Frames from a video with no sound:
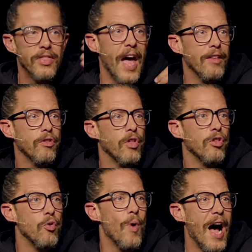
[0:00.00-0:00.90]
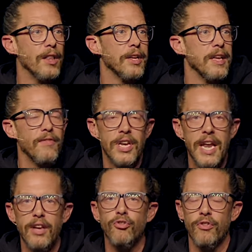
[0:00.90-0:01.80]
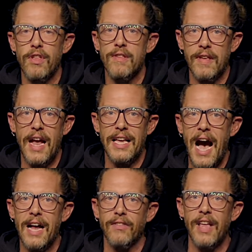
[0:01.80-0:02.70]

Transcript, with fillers: that's the duality of the natures inside God,